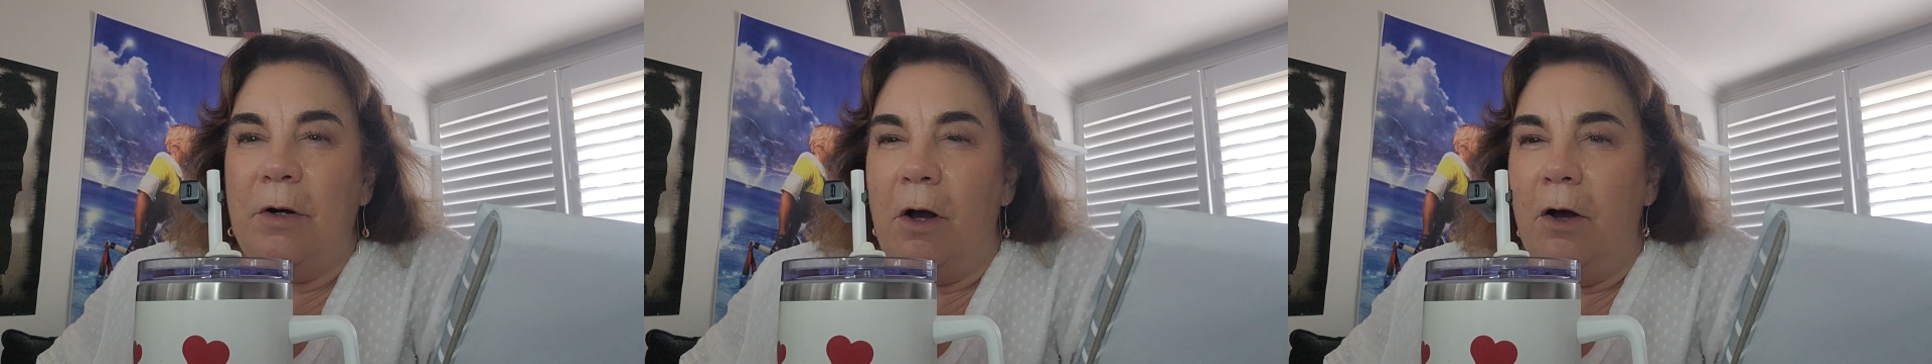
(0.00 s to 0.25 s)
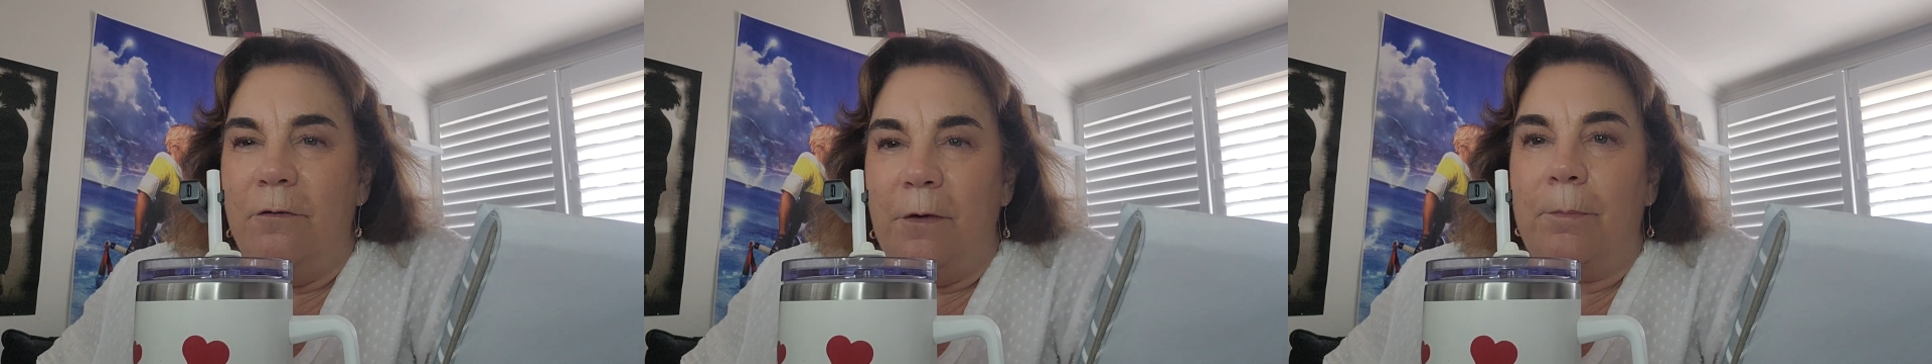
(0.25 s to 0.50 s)

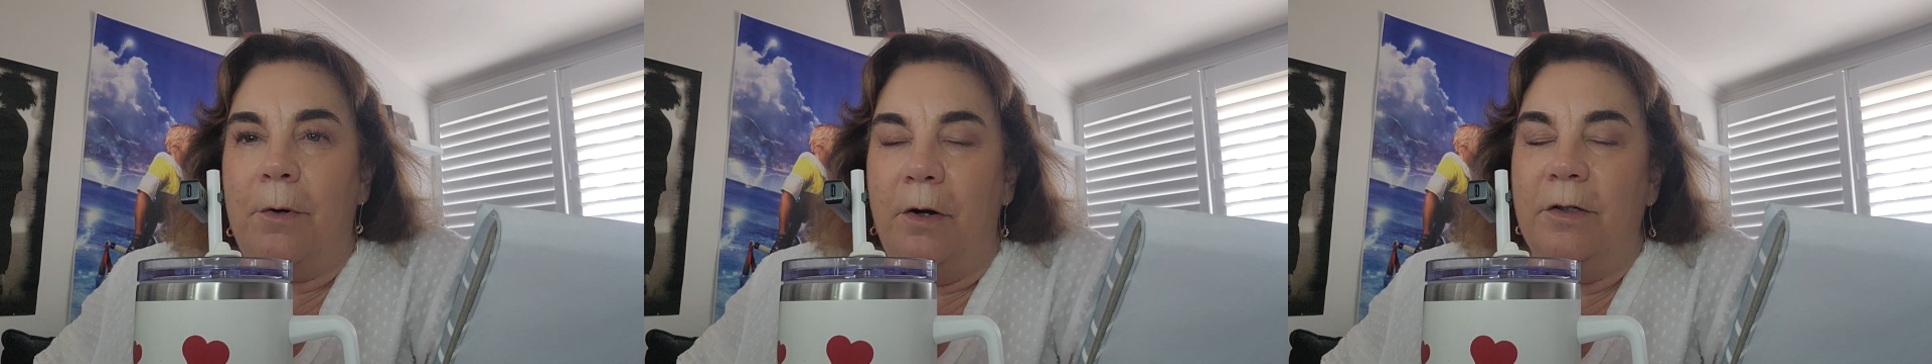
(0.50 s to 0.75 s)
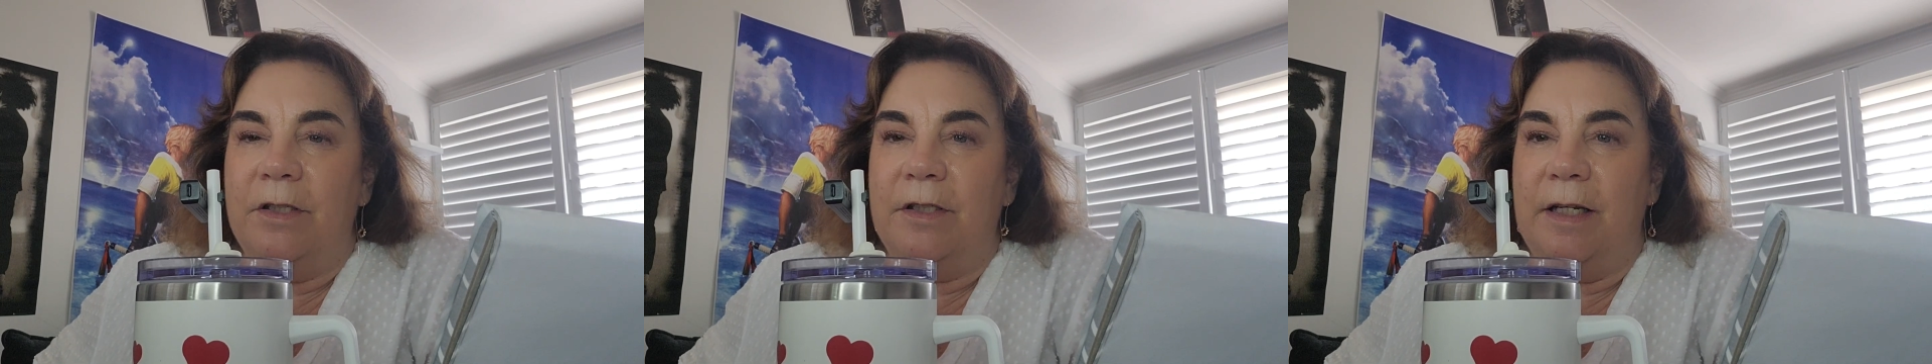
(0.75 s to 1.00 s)

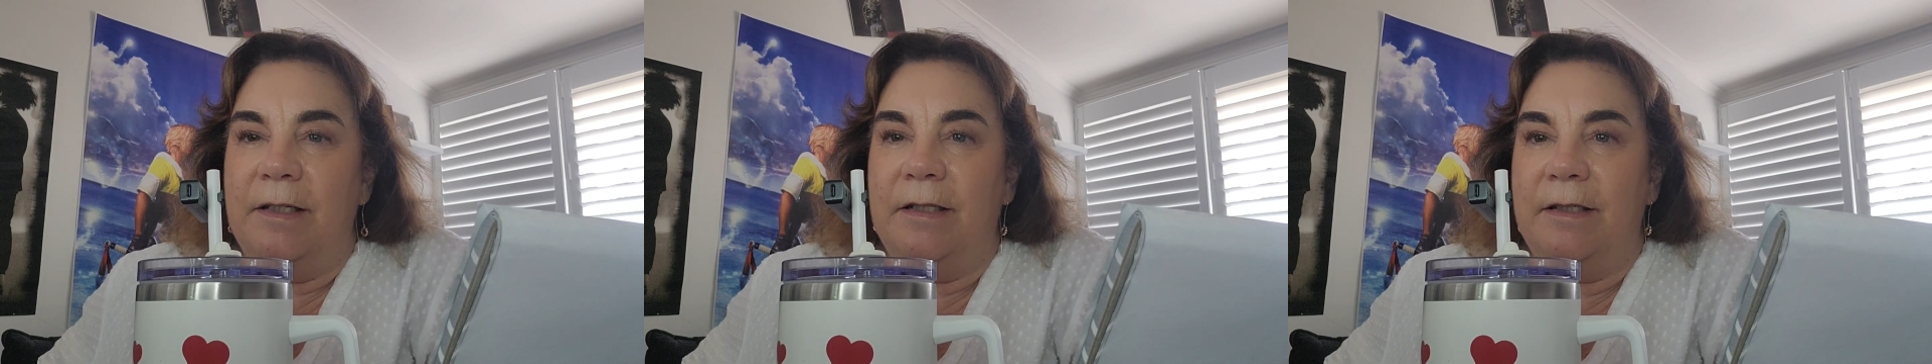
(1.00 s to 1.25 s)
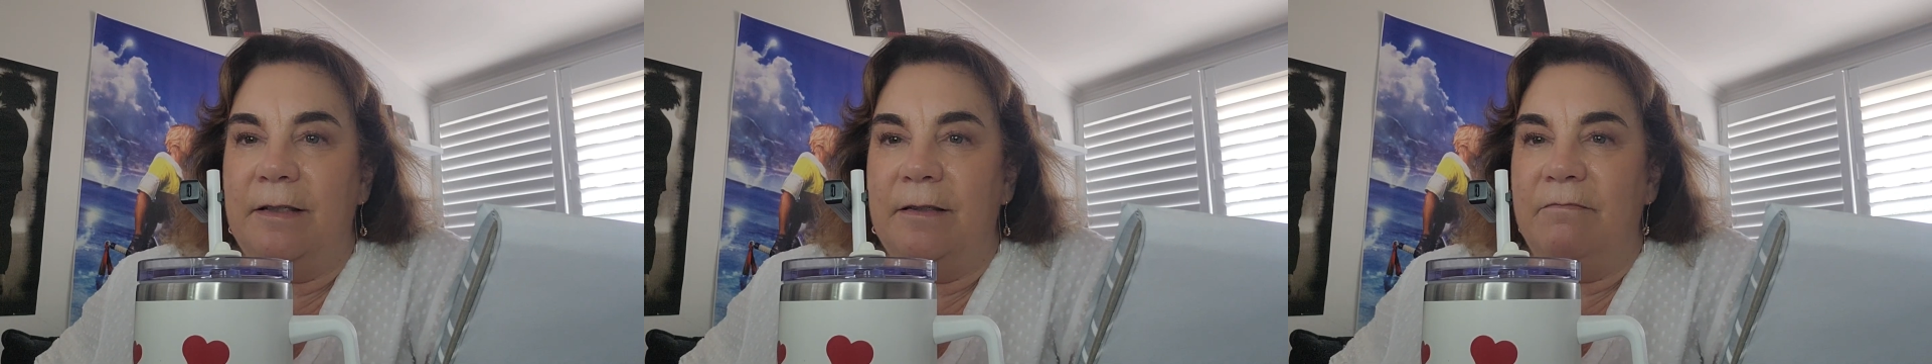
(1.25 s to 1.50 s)

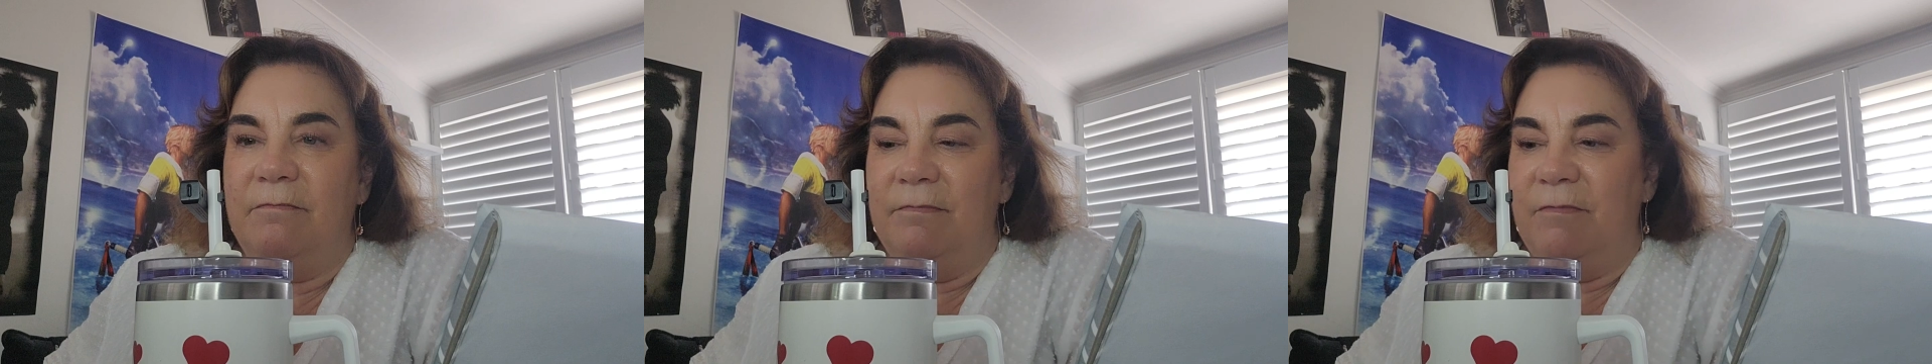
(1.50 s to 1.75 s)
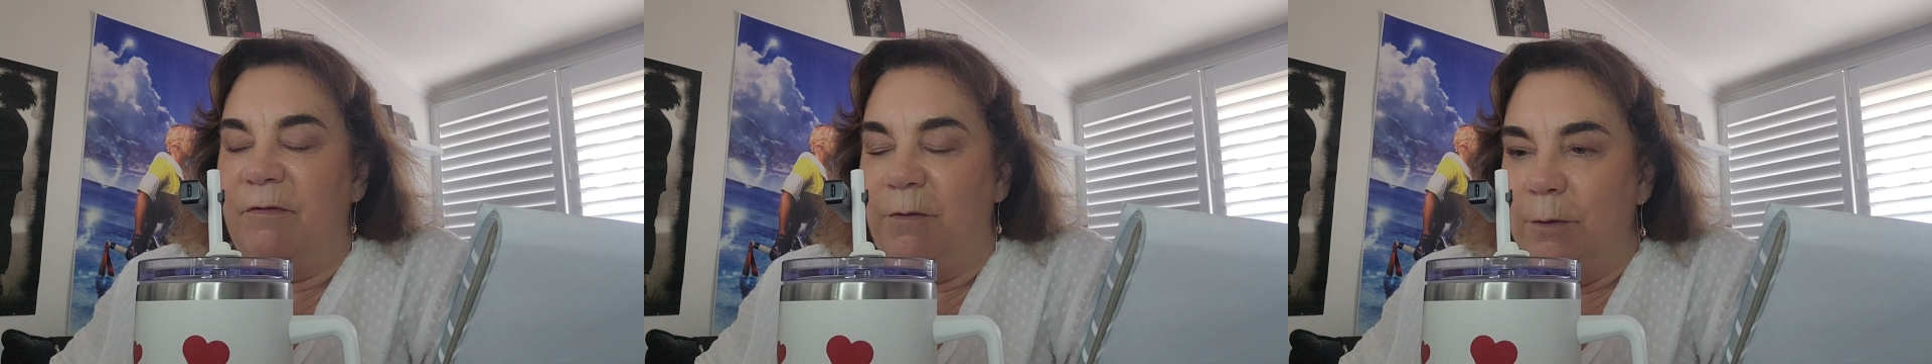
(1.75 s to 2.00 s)
over-processed
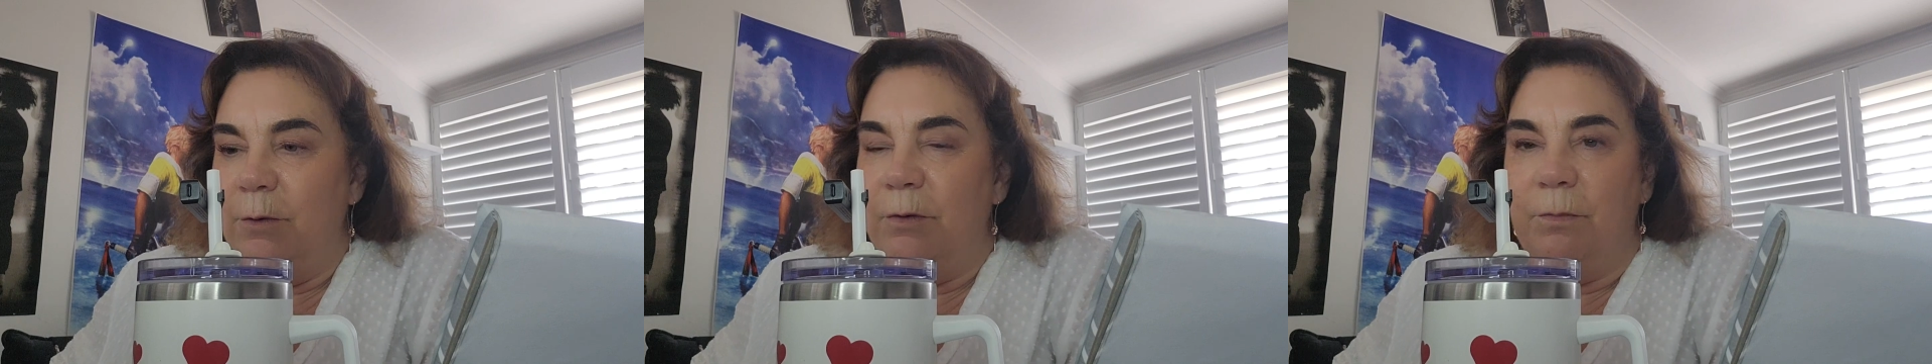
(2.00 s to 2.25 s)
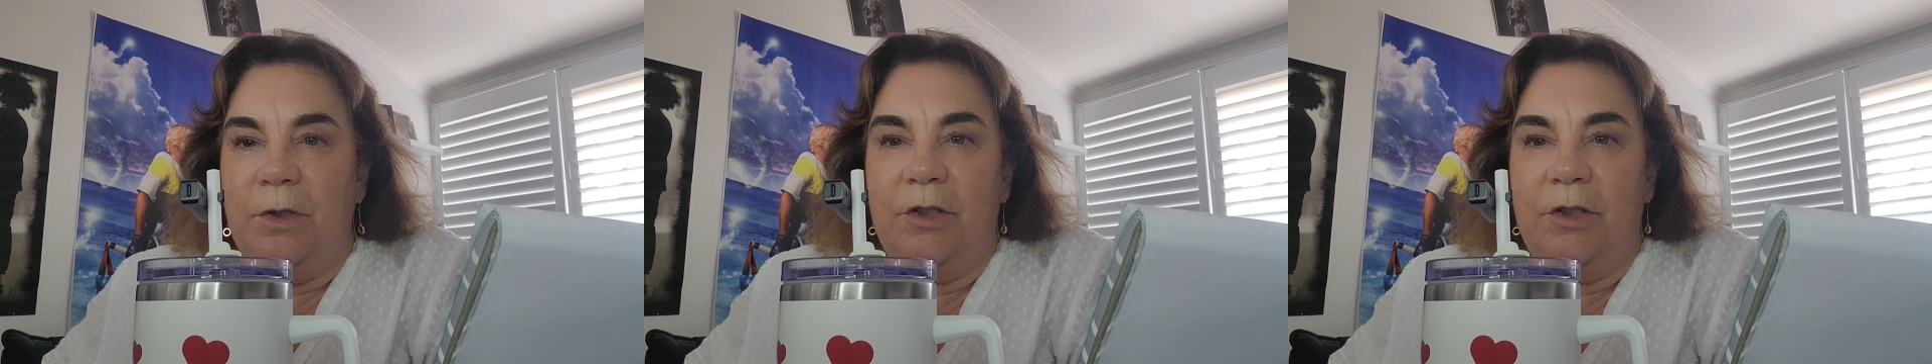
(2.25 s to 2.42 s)
food,